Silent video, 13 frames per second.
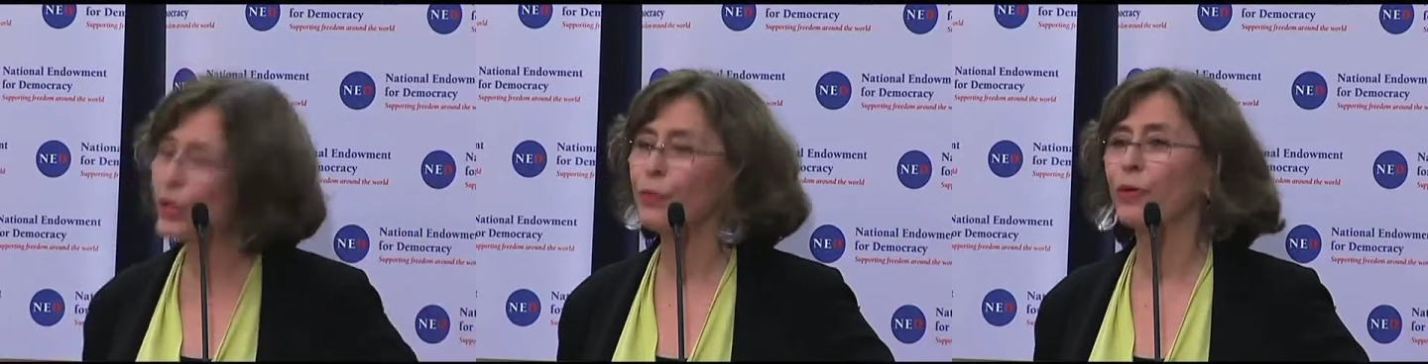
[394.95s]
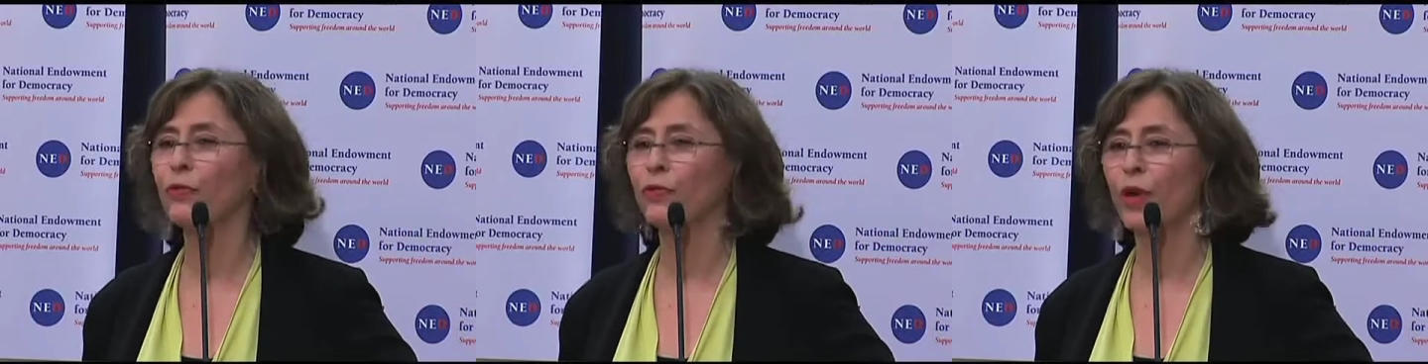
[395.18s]

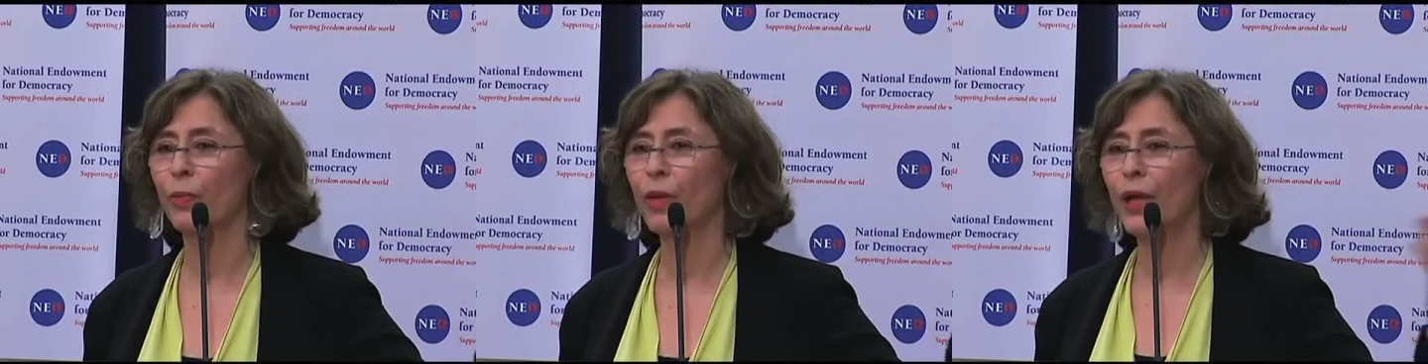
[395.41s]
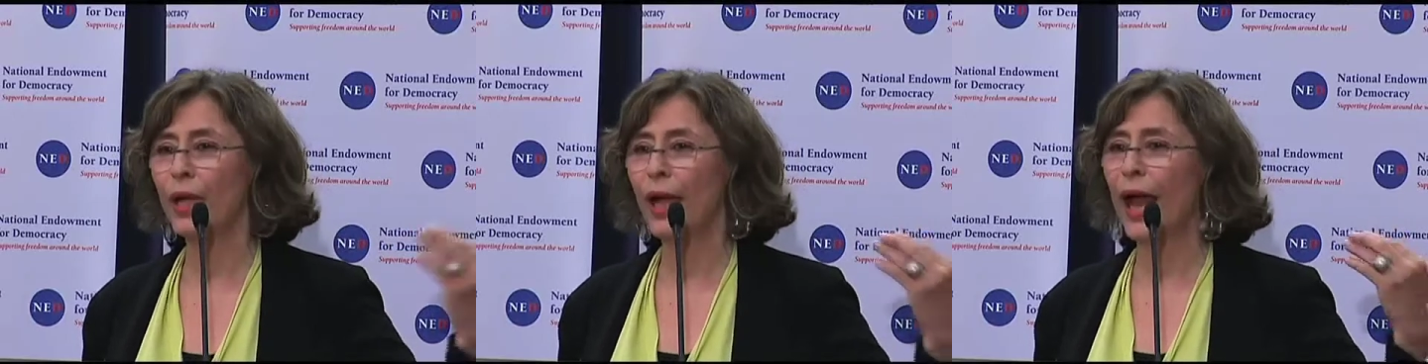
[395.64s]
people from
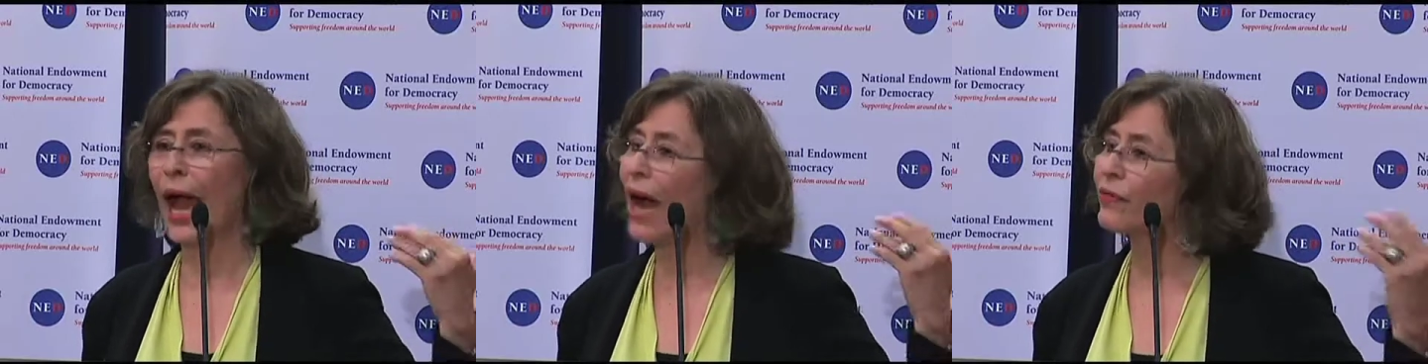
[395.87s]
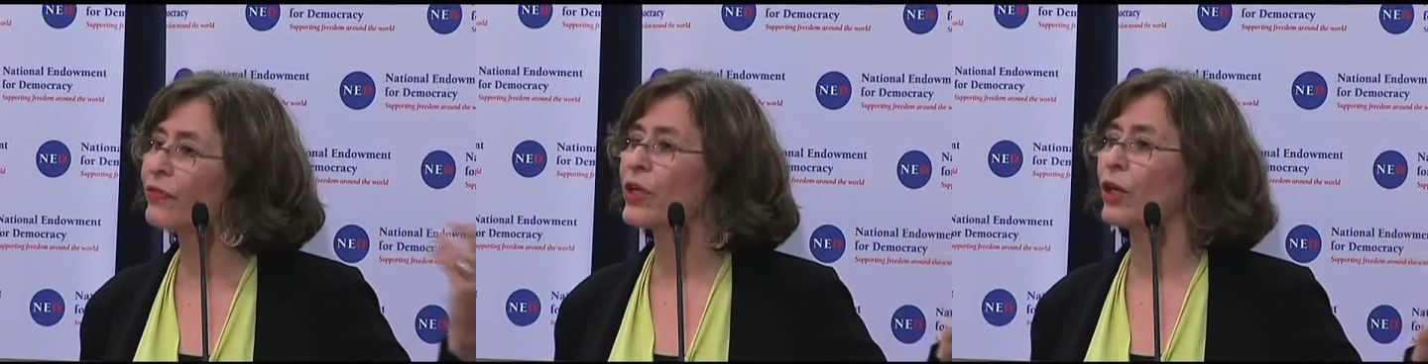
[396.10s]

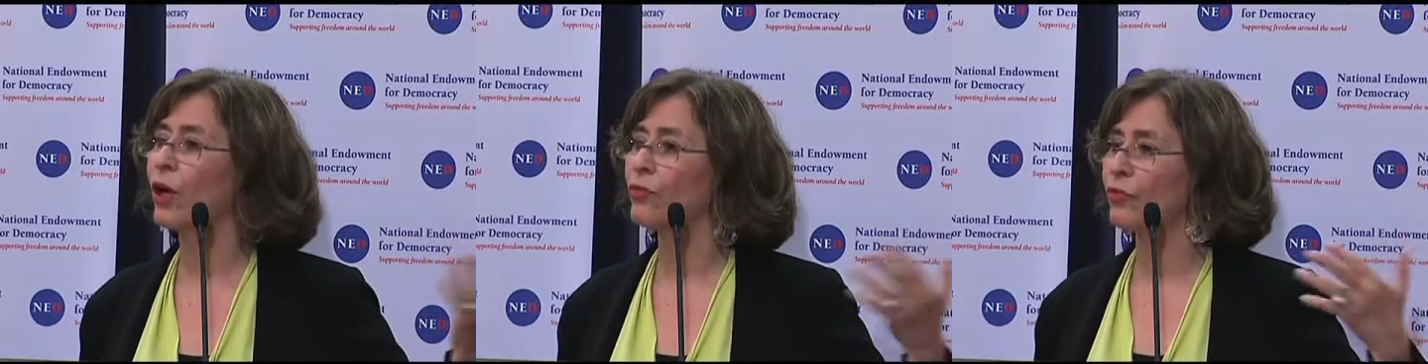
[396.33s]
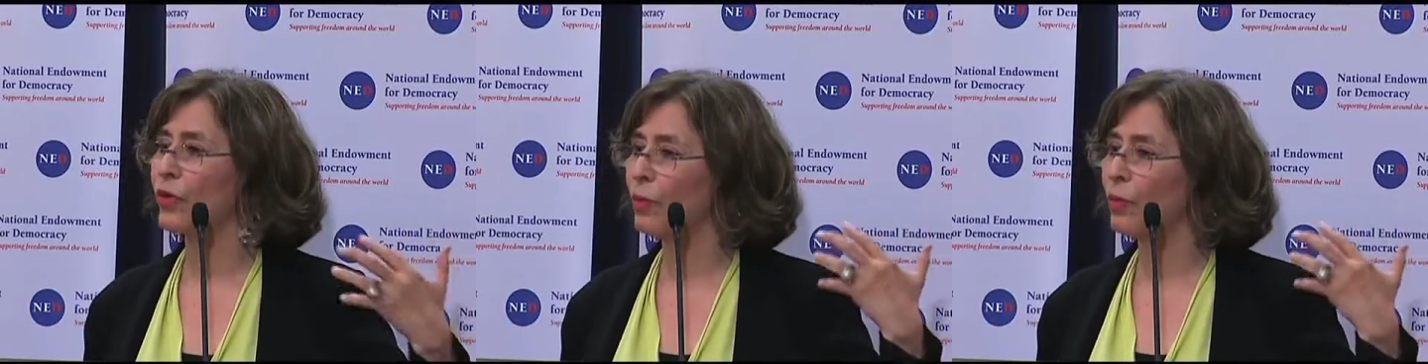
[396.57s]
Africa,